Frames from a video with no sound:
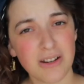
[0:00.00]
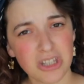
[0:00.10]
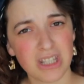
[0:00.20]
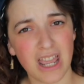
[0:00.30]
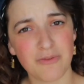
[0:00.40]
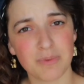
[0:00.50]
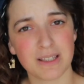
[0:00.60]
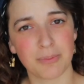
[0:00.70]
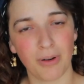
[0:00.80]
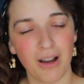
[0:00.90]
actually I've been
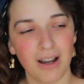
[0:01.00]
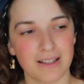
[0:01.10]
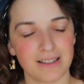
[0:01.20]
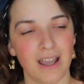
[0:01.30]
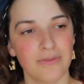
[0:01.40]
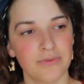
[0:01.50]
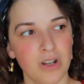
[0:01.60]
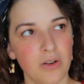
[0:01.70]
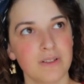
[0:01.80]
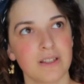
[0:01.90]
surprised. I've
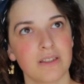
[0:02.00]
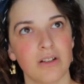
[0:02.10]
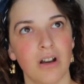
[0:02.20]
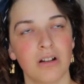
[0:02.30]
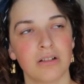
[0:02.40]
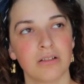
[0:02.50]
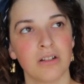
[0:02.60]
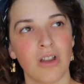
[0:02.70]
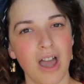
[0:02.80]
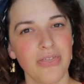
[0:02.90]
noticed that there are
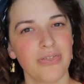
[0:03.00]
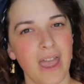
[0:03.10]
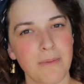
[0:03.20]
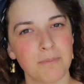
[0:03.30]
not that